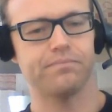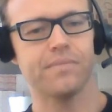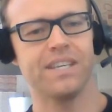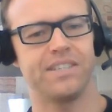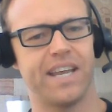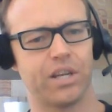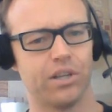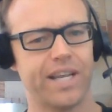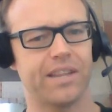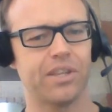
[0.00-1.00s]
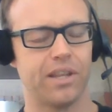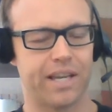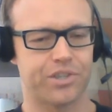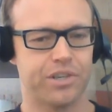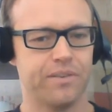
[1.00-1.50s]
take a look at the
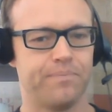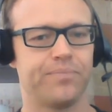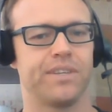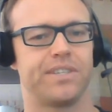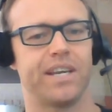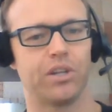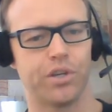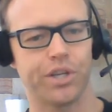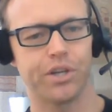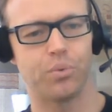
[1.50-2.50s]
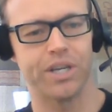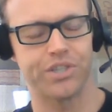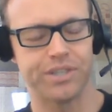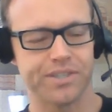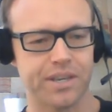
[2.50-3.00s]
lecture, take a look at the
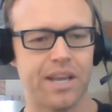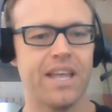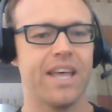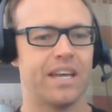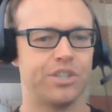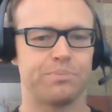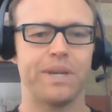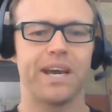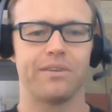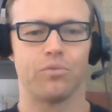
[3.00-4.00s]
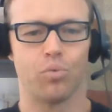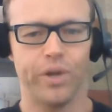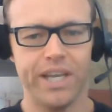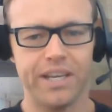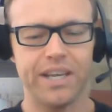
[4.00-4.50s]
questions, and just be kind of
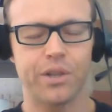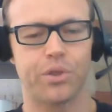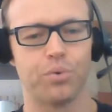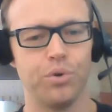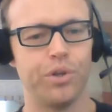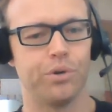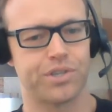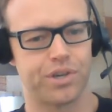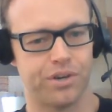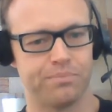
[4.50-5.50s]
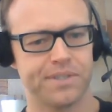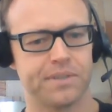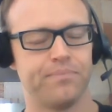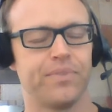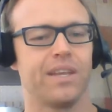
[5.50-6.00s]
reading through those terms
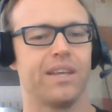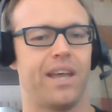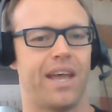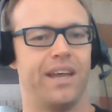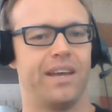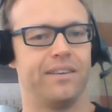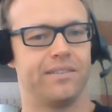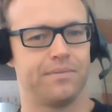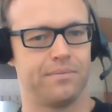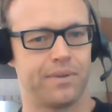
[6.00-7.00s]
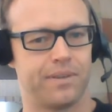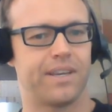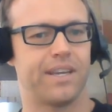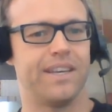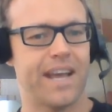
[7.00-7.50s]
and
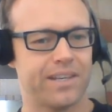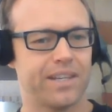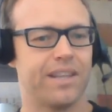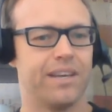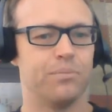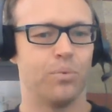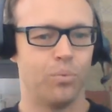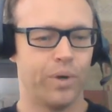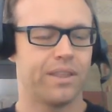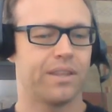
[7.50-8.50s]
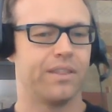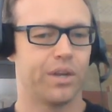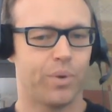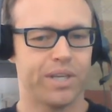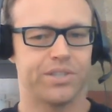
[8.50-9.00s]
connecting them with the
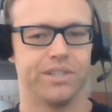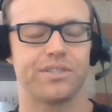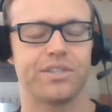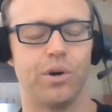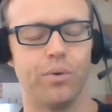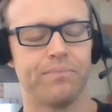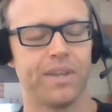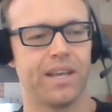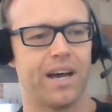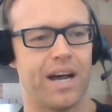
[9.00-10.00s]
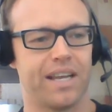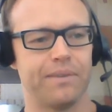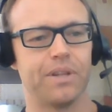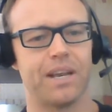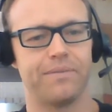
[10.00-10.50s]
questions. So I
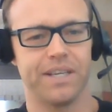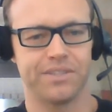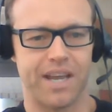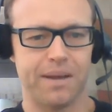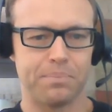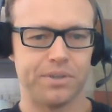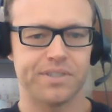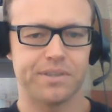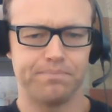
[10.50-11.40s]
give a lot of examples